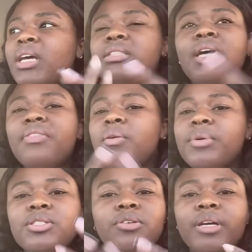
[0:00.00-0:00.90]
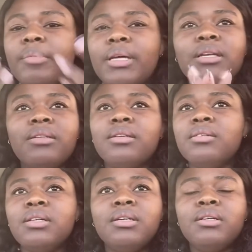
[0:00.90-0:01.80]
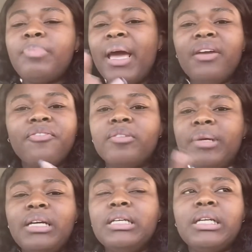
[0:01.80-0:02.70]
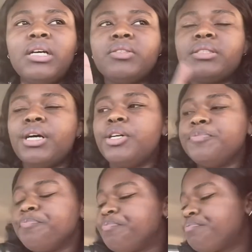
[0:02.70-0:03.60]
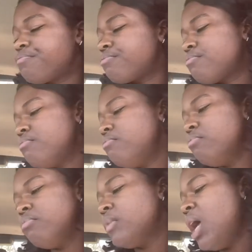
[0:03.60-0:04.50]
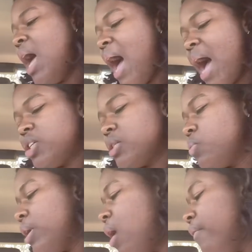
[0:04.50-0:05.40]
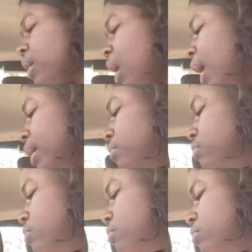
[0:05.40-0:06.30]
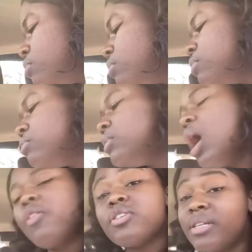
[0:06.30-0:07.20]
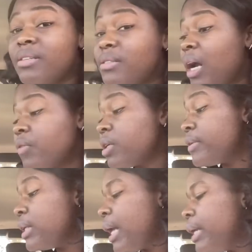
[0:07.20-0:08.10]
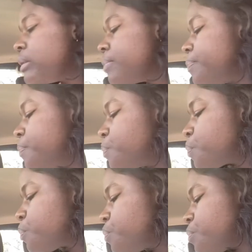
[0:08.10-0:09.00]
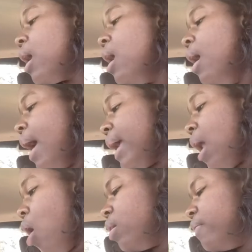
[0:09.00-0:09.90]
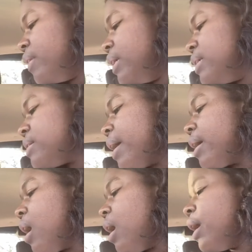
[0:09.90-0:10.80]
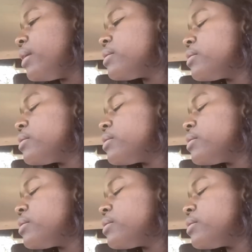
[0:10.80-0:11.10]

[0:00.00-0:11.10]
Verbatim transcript: nothing was screaming pay for me, you know? So I just went off and got other scents that I really, really liked. And all of this I got